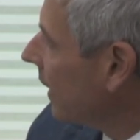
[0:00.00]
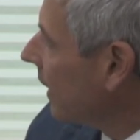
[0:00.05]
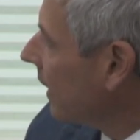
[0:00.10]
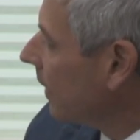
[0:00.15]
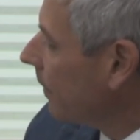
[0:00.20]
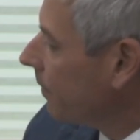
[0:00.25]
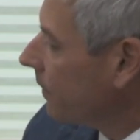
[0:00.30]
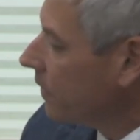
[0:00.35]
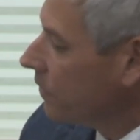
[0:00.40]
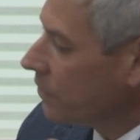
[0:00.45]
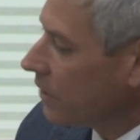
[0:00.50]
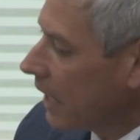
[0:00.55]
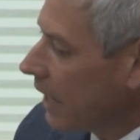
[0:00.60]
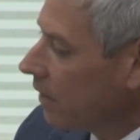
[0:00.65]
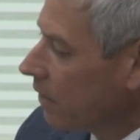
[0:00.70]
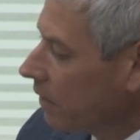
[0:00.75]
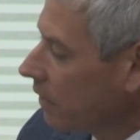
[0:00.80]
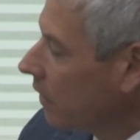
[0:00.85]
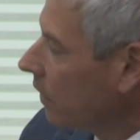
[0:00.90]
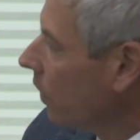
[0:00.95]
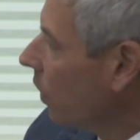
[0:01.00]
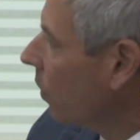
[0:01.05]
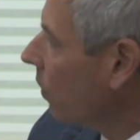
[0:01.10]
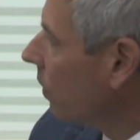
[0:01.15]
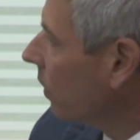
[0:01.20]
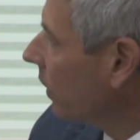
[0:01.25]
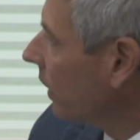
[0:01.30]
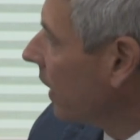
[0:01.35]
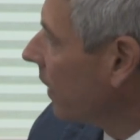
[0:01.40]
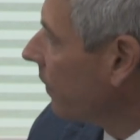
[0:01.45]
um, the state, on the
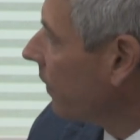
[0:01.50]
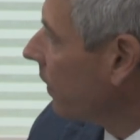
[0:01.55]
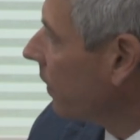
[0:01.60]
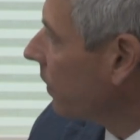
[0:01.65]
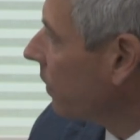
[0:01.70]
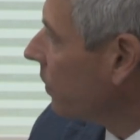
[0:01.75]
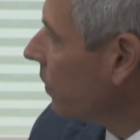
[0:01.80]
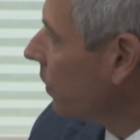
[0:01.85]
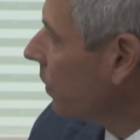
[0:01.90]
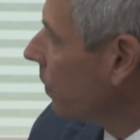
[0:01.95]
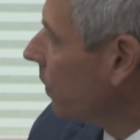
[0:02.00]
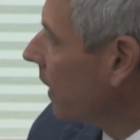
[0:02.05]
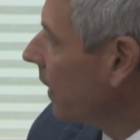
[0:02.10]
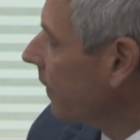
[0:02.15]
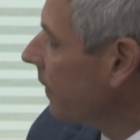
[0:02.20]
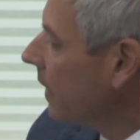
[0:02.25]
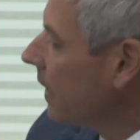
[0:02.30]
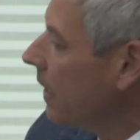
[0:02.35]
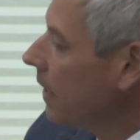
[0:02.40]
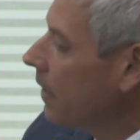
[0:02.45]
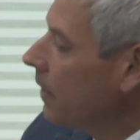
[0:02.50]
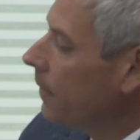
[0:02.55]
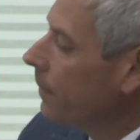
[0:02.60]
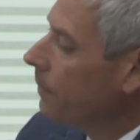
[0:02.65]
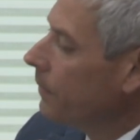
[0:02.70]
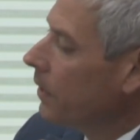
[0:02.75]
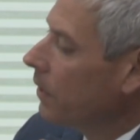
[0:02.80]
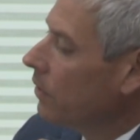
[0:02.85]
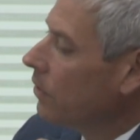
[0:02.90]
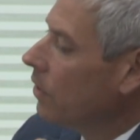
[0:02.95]
local level, to, uh,
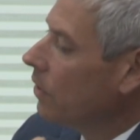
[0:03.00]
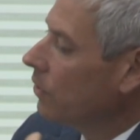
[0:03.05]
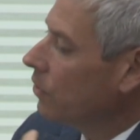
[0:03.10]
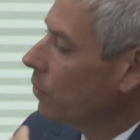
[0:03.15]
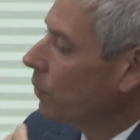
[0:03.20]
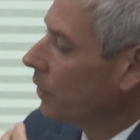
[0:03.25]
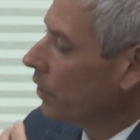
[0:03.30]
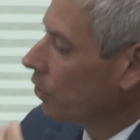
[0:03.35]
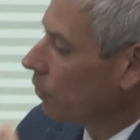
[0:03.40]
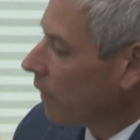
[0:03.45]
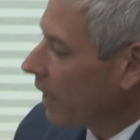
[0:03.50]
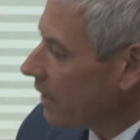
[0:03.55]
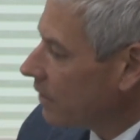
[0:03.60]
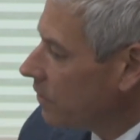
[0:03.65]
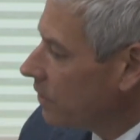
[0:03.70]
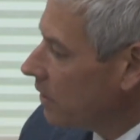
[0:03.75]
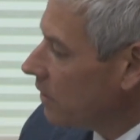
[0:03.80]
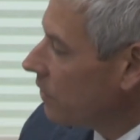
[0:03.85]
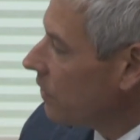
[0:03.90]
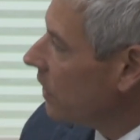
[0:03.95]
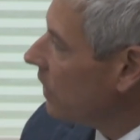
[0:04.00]
to address this